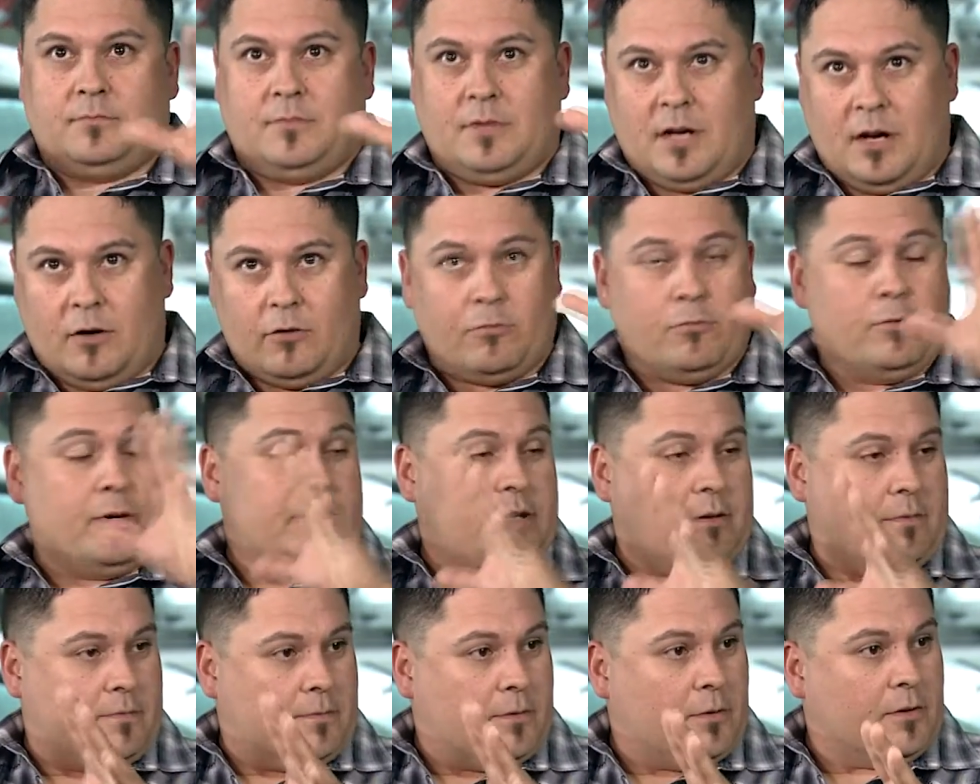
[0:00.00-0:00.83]
an
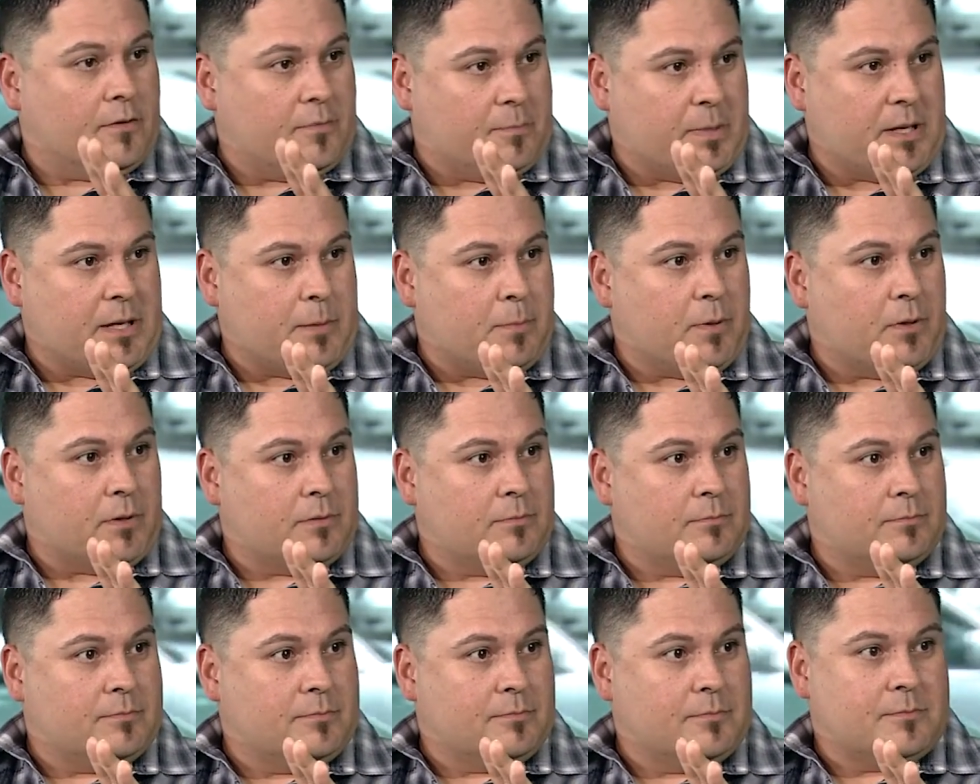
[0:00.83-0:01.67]
arena full of
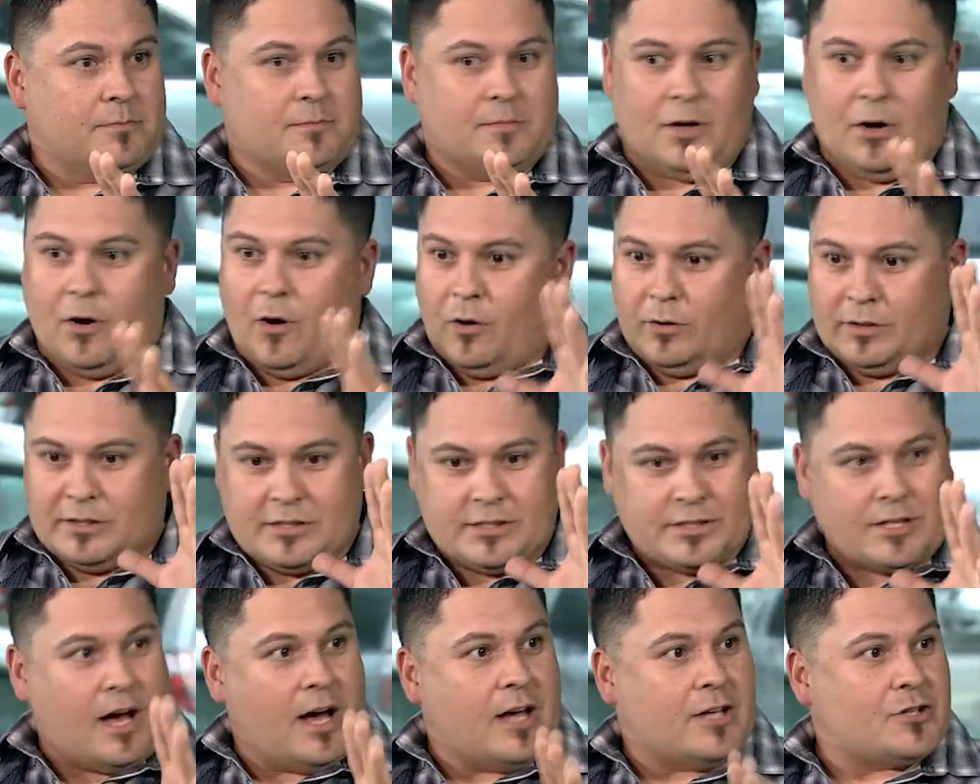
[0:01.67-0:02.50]
people. All
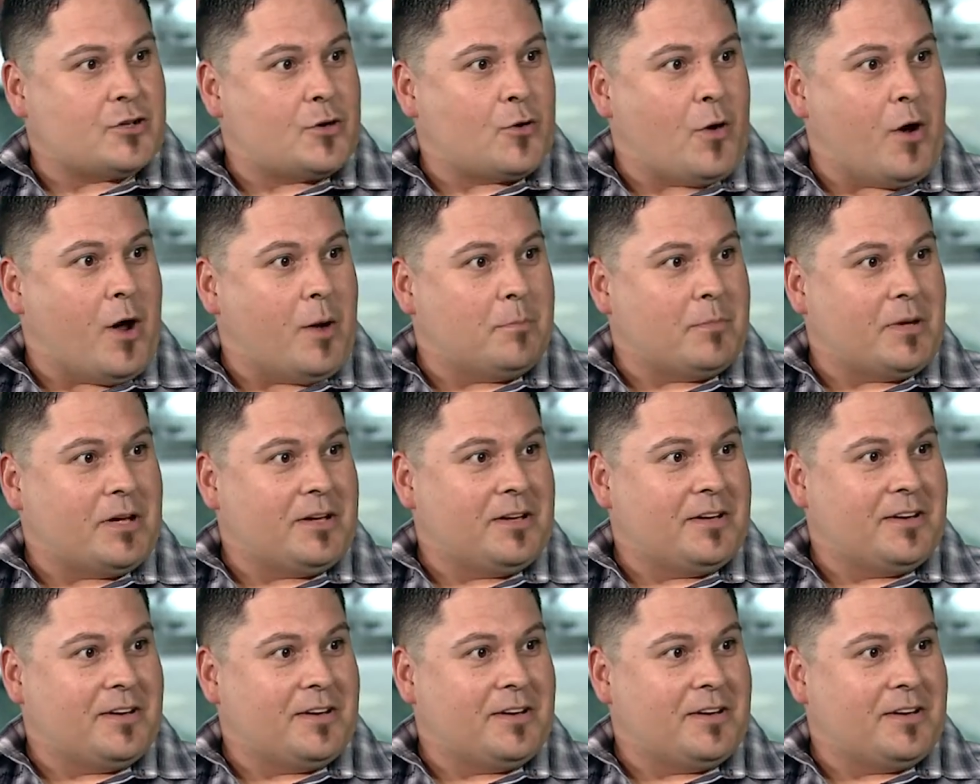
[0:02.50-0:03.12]
these eyes are on me.